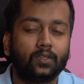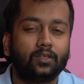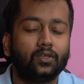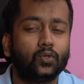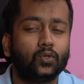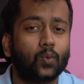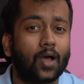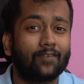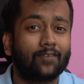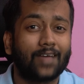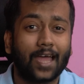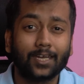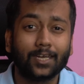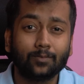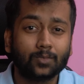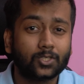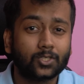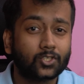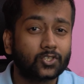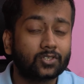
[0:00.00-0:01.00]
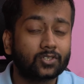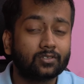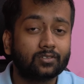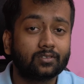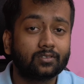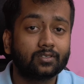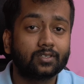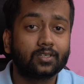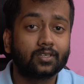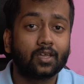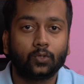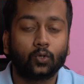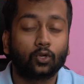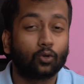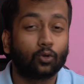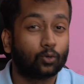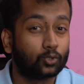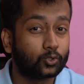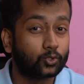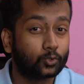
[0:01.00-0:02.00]
You have animations, you can
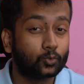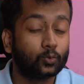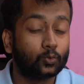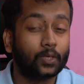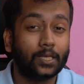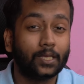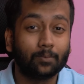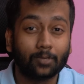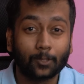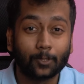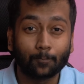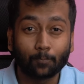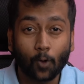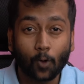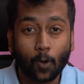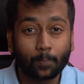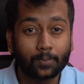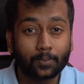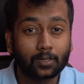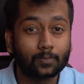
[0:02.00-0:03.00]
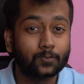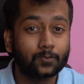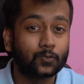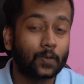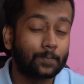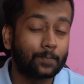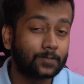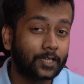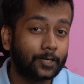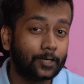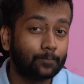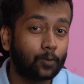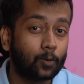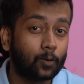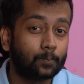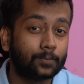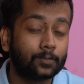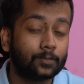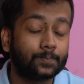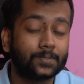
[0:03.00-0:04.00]
also do email pop-ups, website
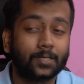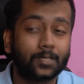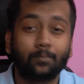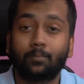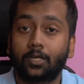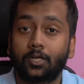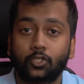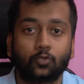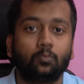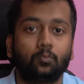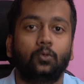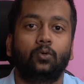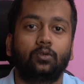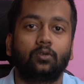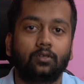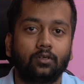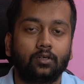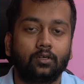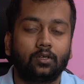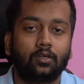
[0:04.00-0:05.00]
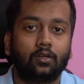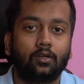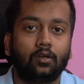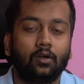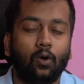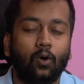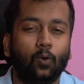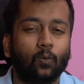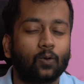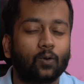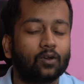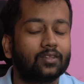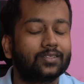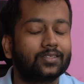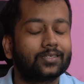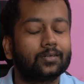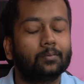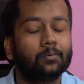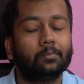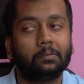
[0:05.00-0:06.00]
pop-ups, and much more. Overall, it's
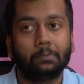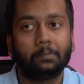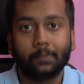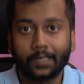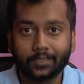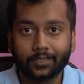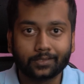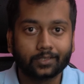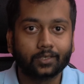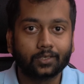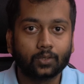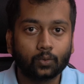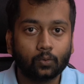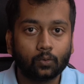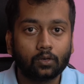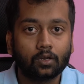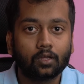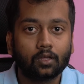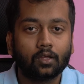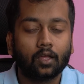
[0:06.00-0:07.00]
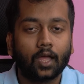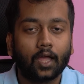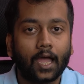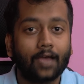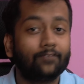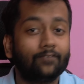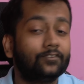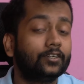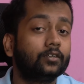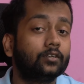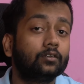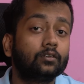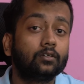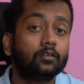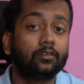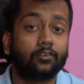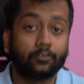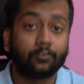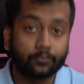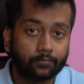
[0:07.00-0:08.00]
an amazing tool. I've written a
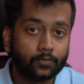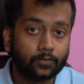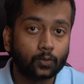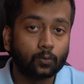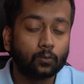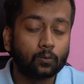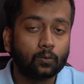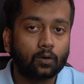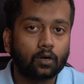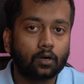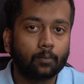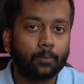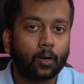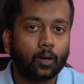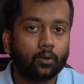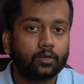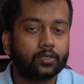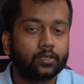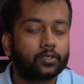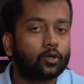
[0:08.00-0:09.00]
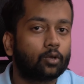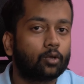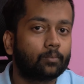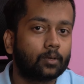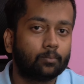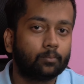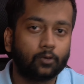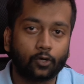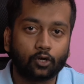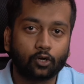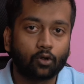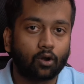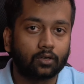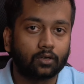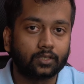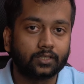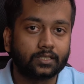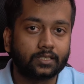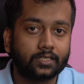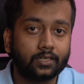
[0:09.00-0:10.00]
review about it on my blog
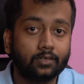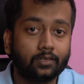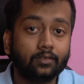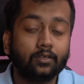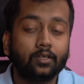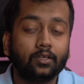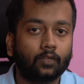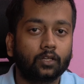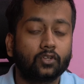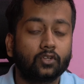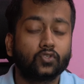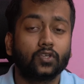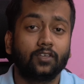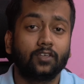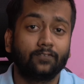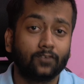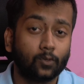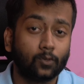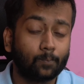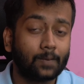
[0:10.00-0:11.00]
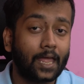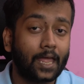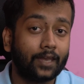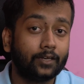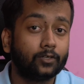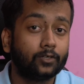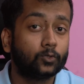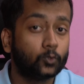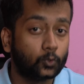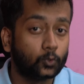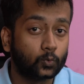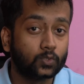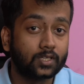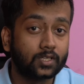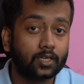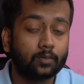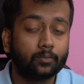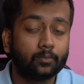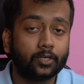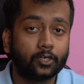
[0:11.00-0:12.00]
TODOIST. So if you're planning to use
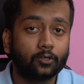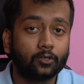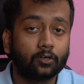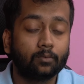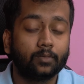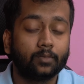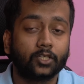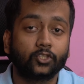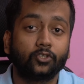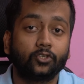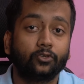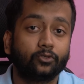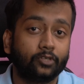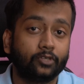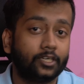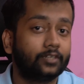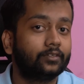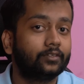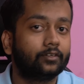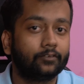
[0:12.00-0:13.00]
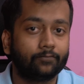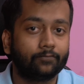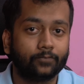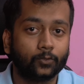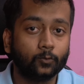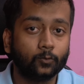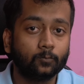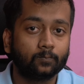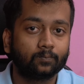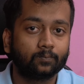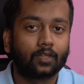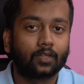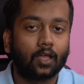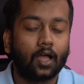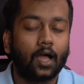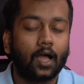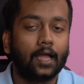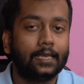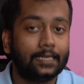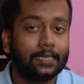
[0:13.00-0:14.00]
ELEMENTOR, make sure to read the review.
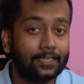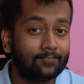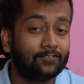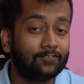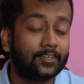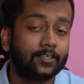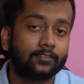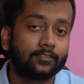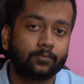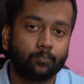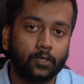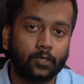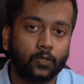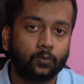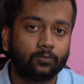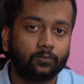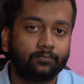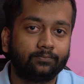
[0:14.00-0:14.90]
I'll leave links below.